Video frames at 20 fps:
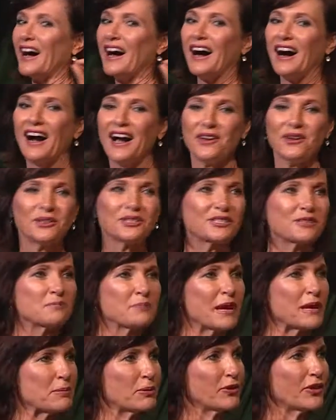I know some
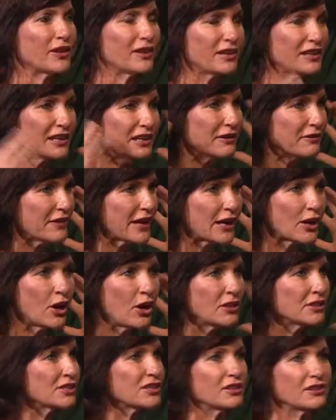people that they're
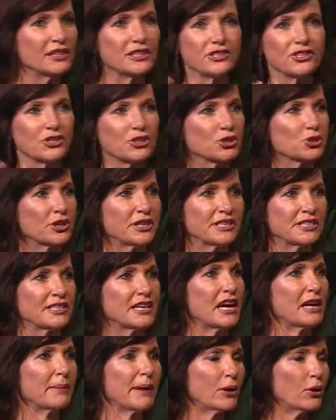constantly just stressed
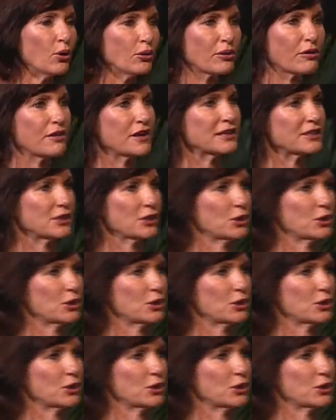out about all the things that